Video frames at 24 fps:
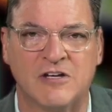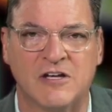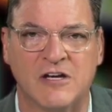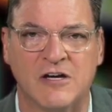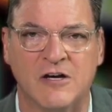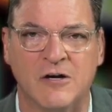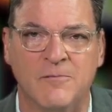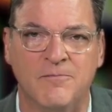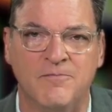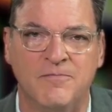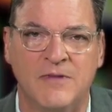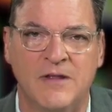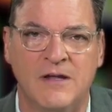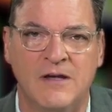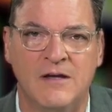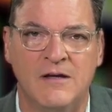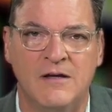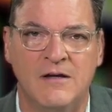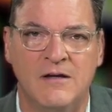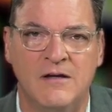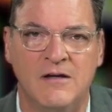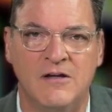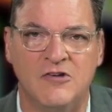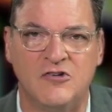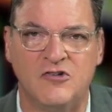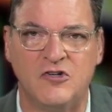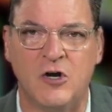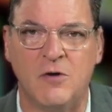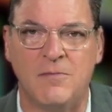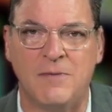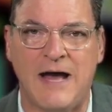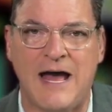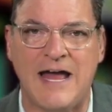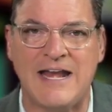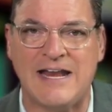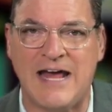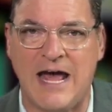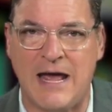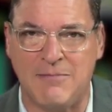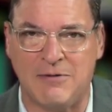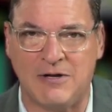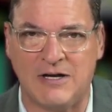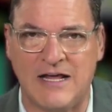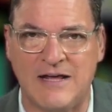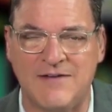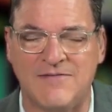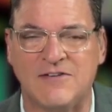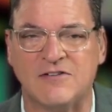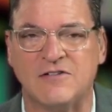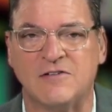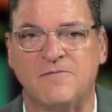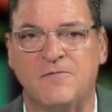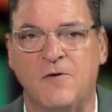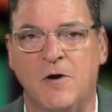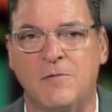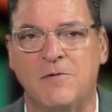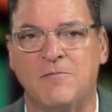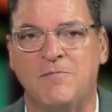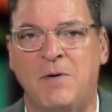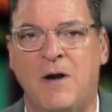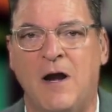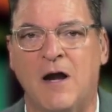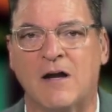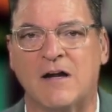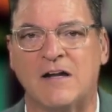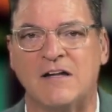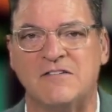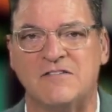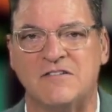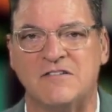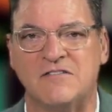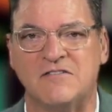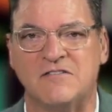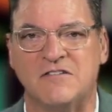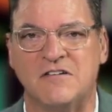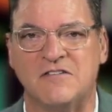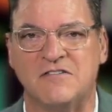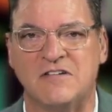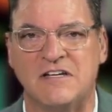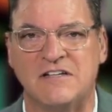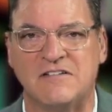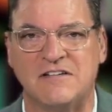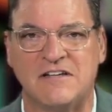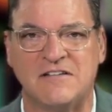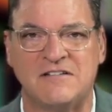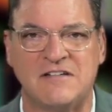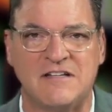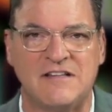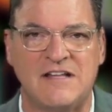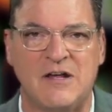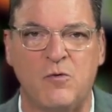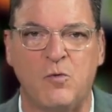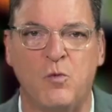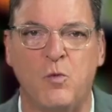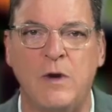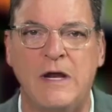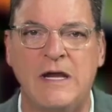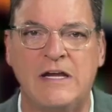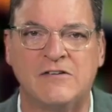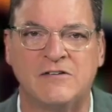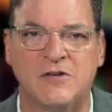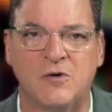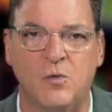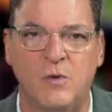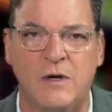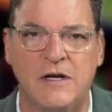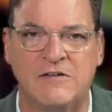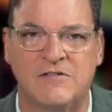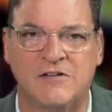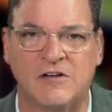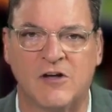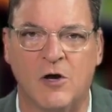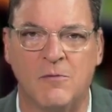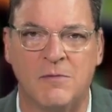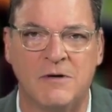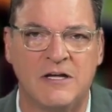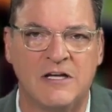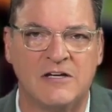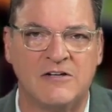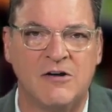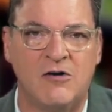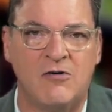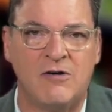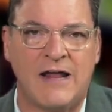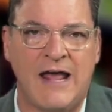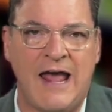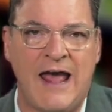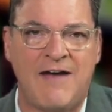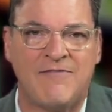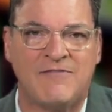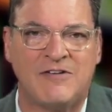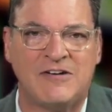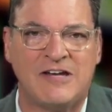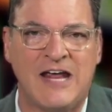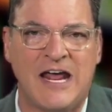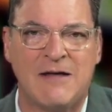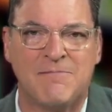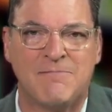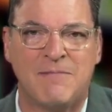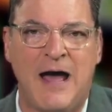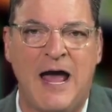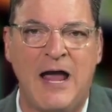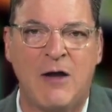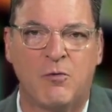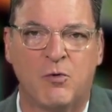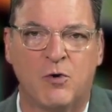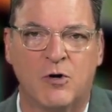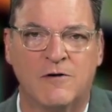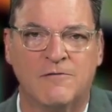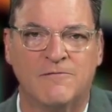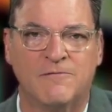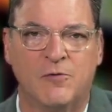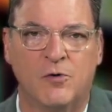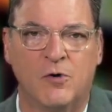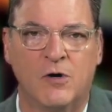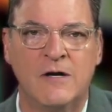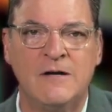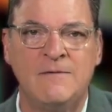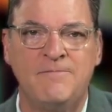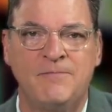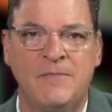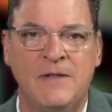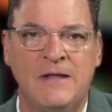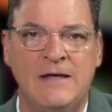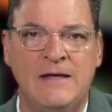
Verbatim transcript: ago, Joe Biden, I believe, has a form of Parkinson's disease. I said that weeks and weeks ago, but you don't have to take my word for it.